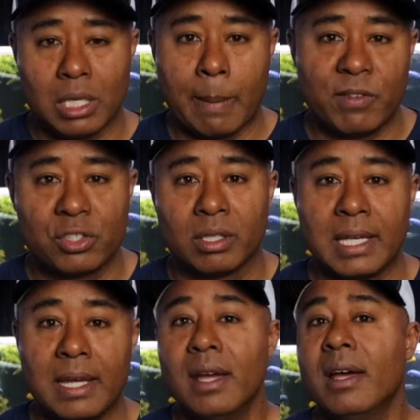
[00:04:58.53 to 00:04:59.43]

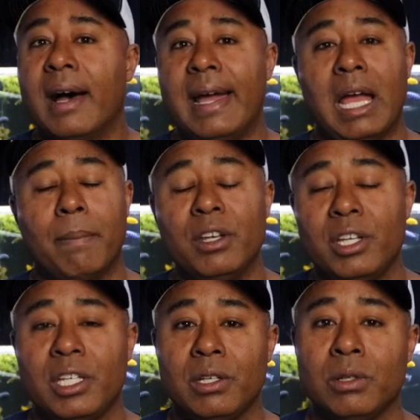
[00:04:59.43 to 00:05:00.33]
obviously. I happen
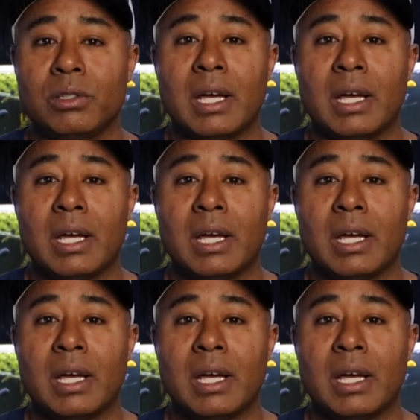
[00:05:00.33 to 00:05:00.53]
to use